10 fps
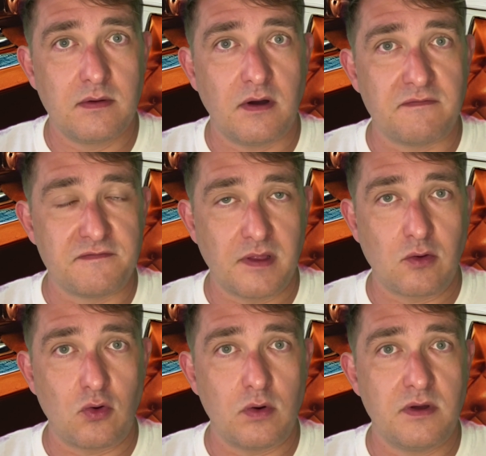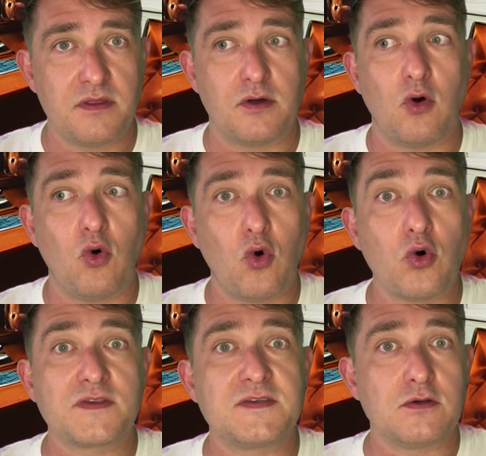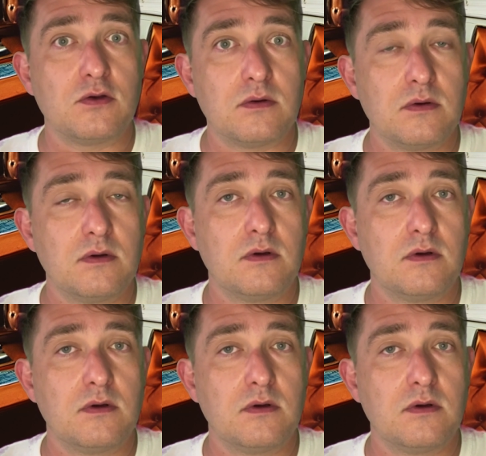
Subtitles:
of the law, the ought to